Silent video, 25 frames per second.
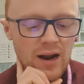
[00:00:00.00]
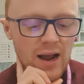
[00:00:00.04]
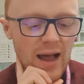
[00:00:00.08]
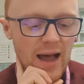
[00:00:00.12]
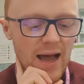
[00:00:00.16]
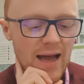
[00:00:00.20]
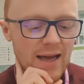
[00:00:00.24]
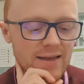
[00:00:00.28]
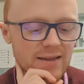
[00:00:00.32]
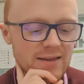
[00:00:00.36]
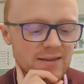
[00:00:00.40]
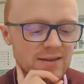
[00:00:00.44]

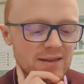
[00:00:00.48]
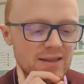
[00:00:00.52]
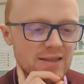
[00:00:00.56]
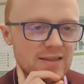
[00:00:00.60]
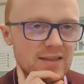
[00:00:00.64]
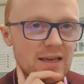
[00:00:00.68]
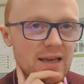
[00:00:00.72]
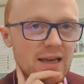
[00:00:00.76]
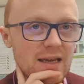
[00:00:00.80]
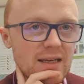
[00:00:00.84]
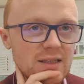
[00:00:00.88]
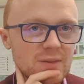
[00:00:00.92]
And
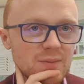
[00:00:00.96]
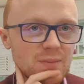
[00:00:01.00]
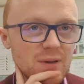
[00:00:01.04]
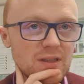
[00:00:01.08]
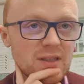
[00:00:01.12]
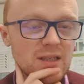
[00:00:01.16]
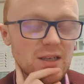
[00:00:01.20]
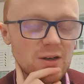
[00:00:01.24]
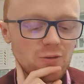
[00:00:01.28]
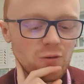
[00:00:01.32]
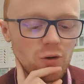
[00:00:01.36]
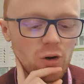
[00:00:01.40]
this
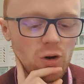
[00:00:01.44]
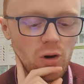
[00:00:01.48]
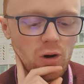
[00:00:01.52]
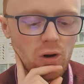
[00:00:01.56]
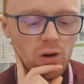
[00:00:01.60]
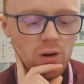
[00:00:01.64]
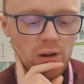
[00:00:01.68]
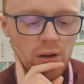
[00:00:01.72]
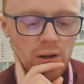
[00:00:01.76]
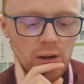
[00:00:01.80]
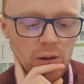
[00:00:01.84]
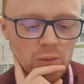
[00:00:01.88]
ear-splitting
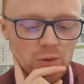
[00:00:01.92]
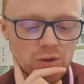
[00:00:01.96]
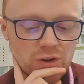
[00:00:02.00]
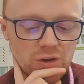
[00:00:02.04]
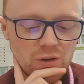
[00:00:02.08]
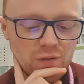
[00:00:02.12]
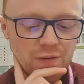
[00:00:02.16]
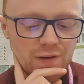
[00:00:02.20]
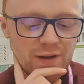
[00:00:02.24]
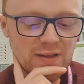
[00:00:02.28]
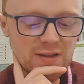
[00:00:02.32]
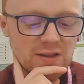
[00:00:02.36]
roar was
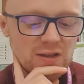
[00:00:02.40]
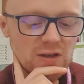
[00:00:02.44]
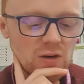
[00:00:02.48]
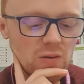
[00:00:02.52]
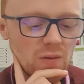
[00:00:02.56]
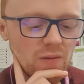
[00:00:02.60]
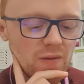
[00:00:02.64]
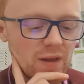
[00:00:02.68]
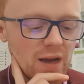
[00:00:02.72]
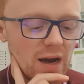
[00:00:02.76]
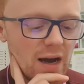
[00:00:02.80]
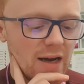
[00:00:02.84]
nothing to do
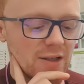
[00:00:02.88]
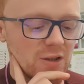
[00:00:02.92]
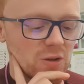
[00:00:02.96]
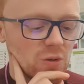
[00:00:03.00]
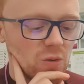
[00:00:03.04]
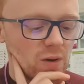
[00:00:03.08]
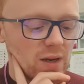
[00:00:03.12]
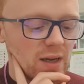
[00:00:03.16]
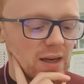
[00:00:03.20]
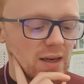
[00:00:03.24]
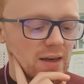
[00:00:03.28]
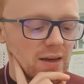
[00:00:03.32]
with the Ice
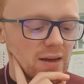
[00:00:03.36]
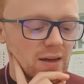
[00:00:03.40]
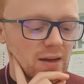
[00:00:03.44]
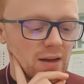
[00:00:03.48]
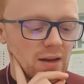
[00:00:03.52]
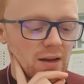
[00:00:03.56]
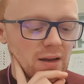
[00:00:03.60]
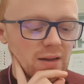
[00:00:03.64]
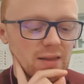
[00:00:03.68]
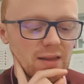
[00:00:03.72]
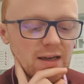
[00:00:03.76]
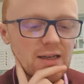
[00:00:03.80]
Queen.
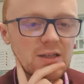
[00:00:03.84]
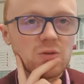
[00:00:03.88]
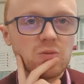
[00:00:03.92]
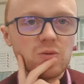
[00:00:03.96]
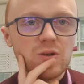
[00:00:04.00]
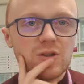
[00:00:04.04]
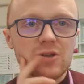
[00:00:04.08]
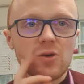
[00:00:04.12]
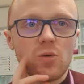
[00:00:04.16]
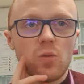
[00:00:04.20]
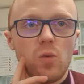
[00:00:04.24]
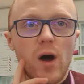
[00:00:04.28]
This
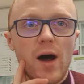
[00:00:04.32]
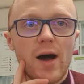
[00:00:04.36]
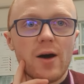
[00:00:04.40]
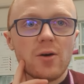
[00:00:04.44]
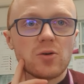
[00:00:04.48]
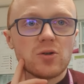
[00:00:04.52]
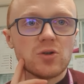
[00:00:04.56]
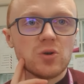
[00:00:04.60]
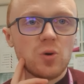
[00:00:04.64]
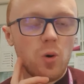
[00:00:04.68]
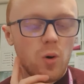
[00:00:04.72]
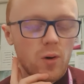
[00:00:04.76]
was the
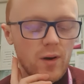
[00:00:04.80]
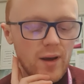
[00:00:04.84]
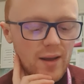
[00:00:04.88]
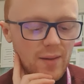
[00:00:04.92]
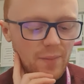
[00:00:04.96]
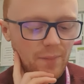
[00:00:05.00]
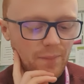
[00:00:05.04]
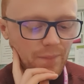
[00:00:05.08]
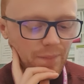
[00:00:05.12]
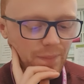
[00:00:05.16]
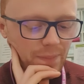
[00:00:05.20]
wild talking.